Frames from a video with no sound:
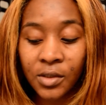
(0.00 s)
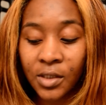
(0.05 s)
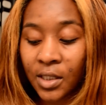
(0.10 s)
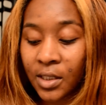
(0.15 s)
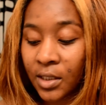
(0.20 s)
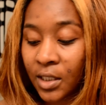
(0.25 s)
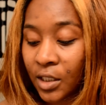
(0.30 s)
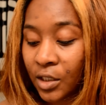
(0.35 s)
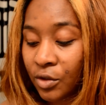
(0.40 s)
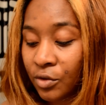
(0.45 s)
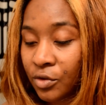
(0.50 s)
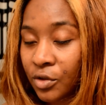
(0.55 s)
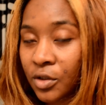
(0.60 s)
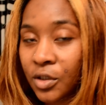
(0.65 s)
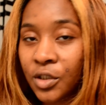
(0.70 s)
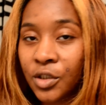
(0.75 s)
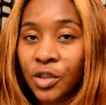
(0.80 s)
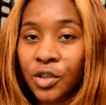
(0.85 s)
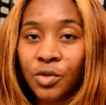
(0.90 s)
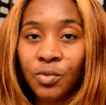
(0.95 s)
and they usually
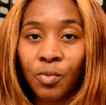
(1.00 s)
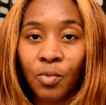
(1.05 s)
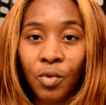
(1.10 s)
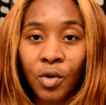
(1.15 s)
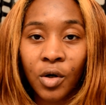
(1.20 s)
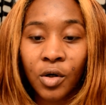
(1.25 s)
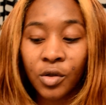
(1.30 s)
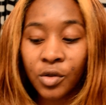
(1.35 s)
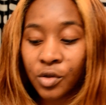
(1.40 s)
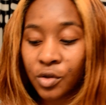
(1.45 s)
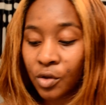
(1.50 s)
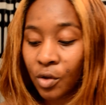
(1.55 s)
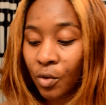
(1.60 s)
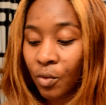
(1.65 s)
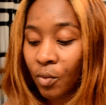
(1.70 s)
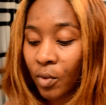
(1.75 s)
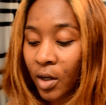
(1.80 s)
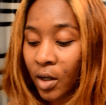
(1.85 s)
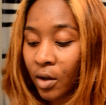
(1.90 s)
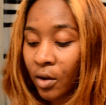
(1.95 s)
just work so
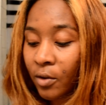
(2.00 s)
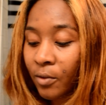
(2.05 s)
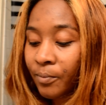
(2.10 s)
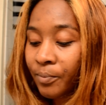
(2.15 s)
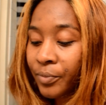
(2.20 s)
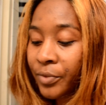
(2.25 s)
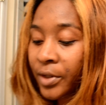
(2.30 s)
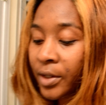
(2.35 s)
well.